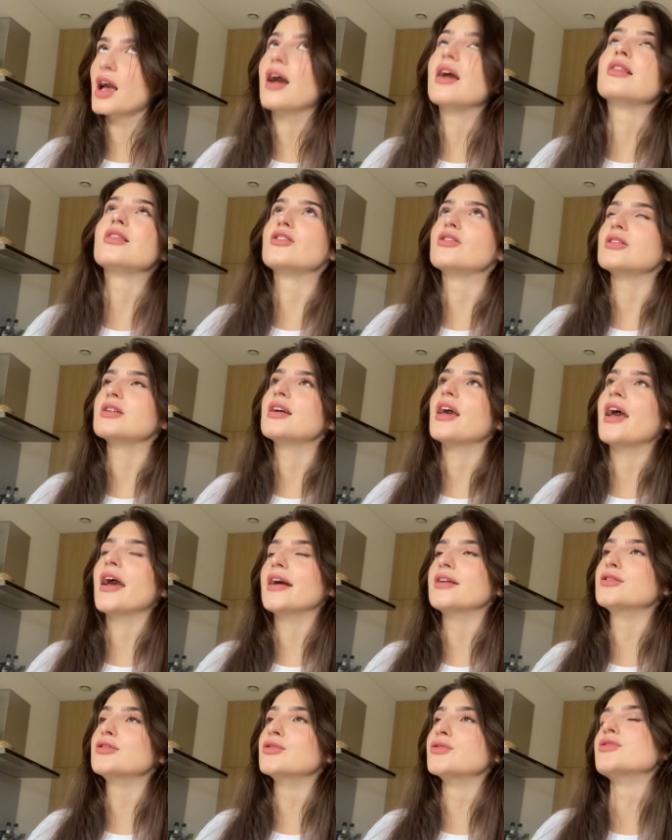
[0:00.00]
I literally
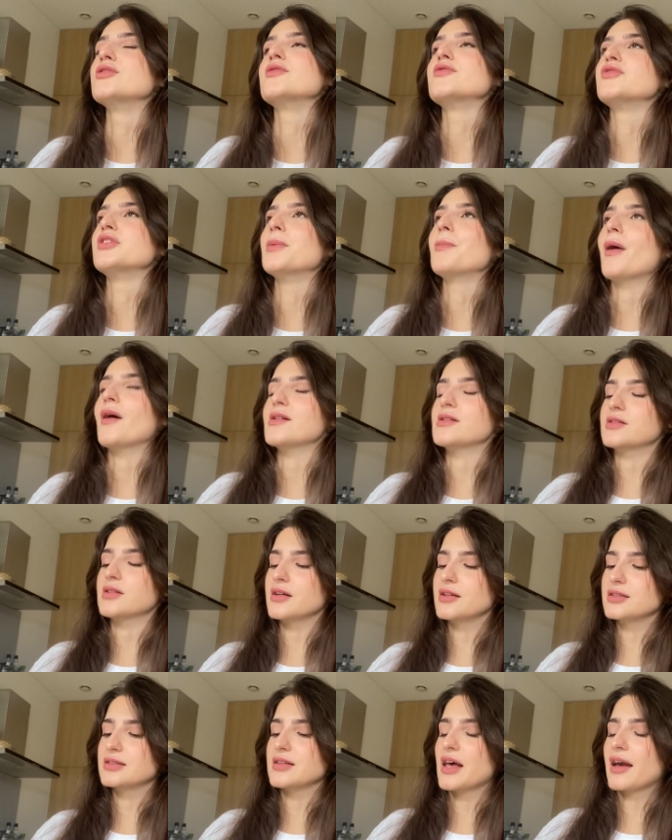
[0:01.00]
hate gluten-free pasta.
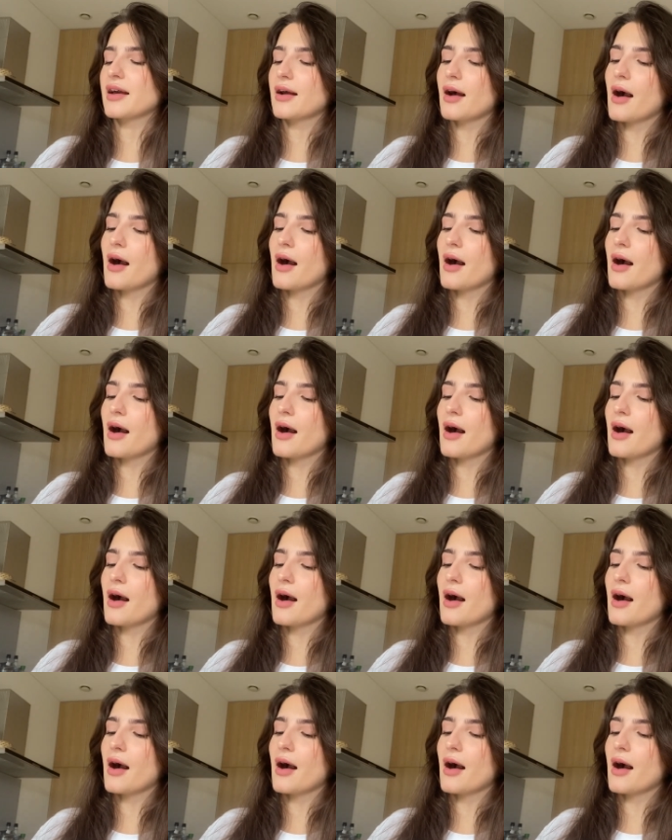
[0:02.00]
It's like